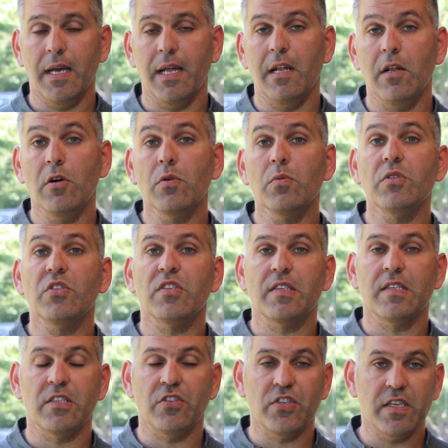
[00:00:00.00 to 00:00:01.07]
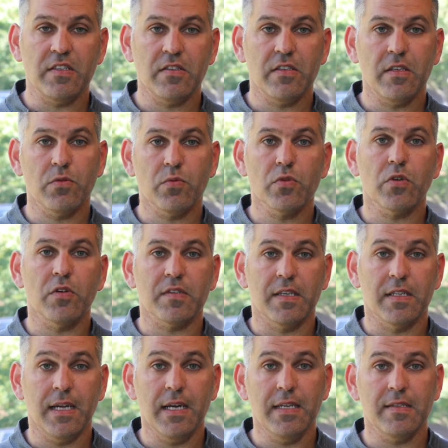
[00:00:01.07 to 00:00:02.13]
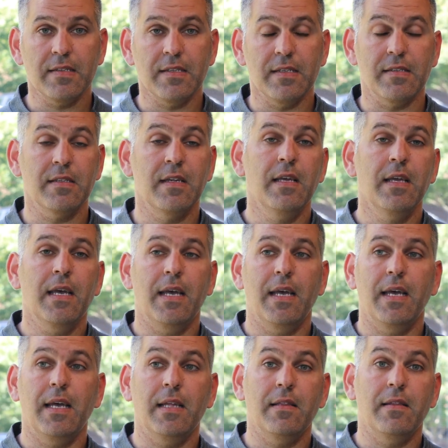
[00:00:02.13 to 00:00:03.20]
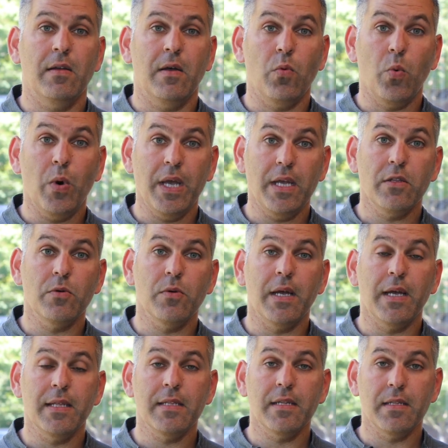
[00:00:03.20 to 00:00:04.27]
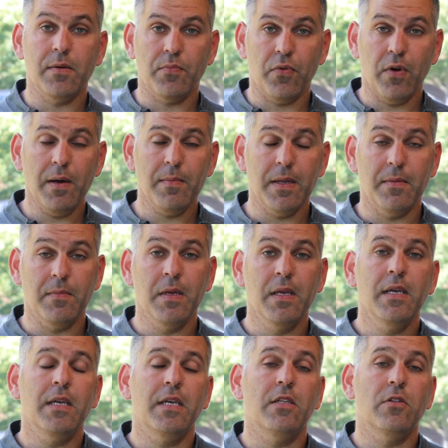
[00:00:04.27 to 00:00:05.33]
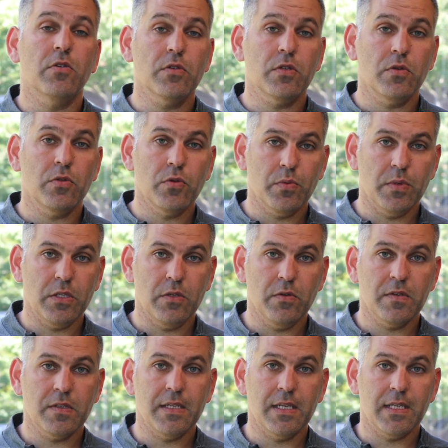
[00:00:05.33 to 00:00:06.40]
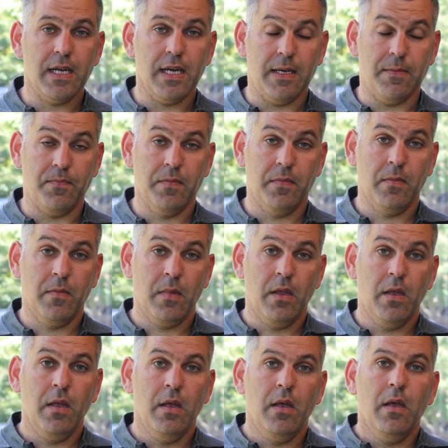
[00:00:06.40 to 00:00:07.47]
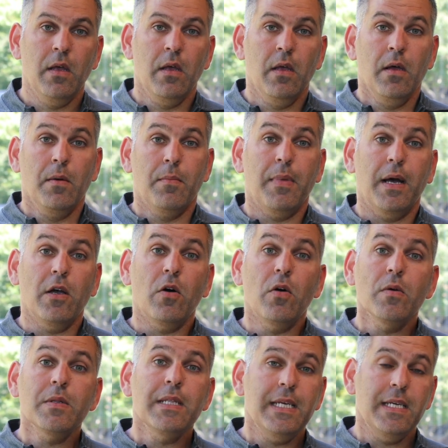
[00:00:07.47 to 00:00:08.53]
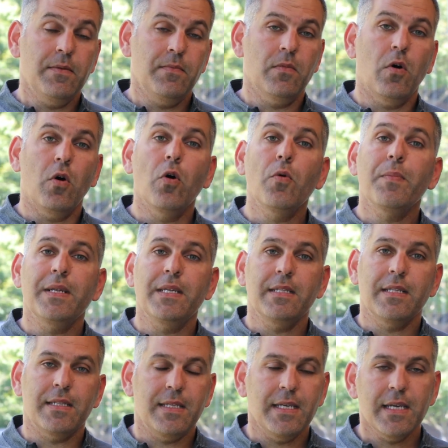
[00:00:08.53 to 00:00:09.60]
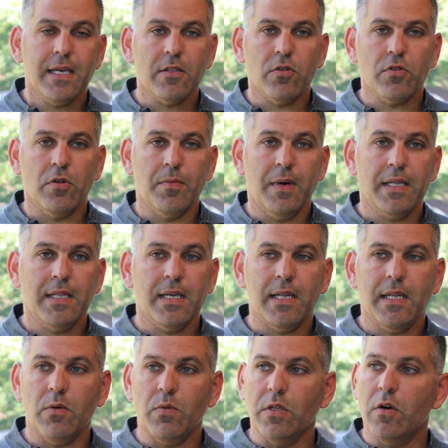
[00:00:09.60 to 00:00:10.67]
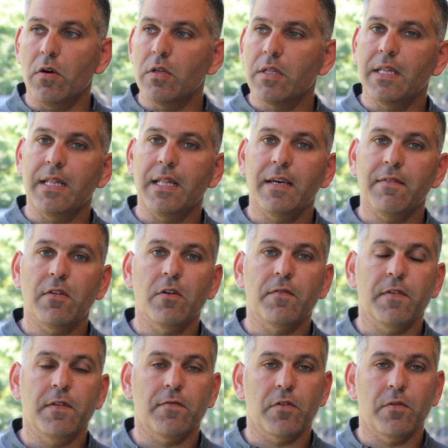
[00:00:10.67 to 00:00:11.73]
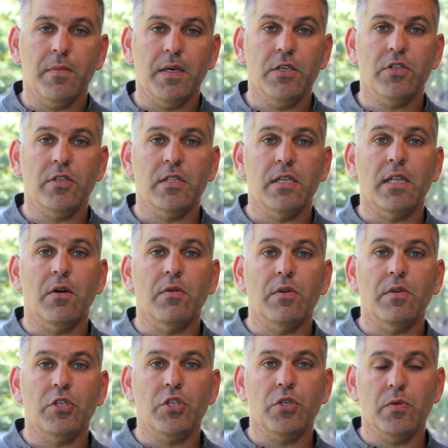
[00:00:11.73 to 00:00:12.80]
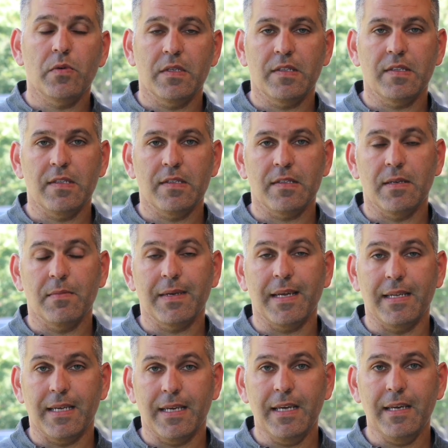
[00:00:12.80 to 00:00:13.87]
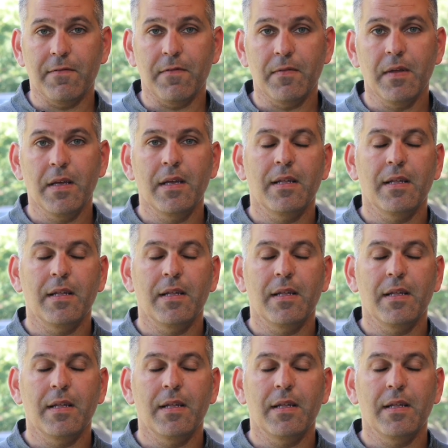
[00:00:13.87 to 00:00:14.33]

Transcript: along with a suggested root cause analysis and way to handle the problem in order to reduce the time. By only opening the ticket automatically with all the level of information that our assurance system can give,